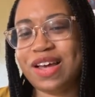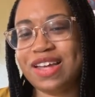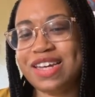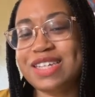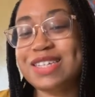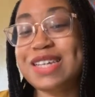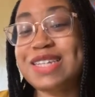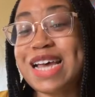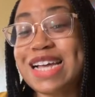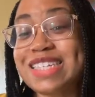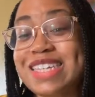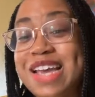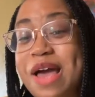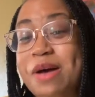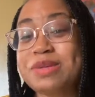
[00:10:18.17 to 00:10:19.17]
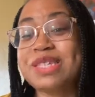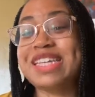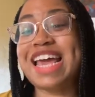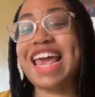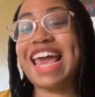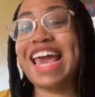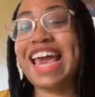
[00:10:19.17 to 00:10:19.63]
because the testing helps
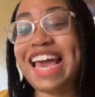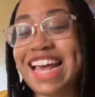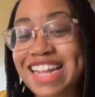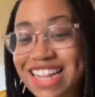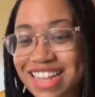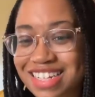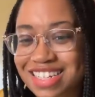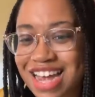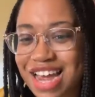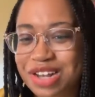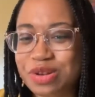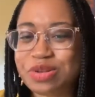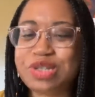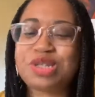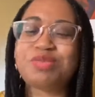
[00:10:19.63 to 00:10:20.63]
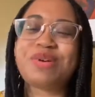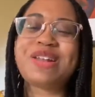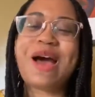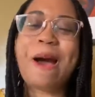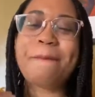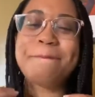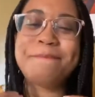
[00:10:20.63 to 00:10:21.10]
to aid in the diagnosis, but
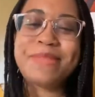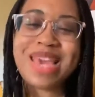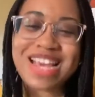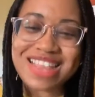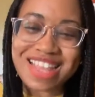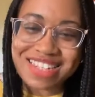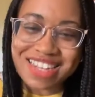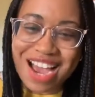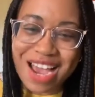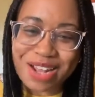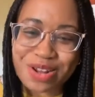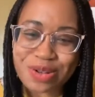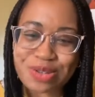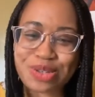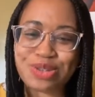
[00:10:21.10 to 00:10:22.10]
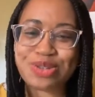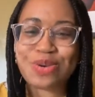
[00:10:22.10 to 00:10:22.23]
not make the diagnosis.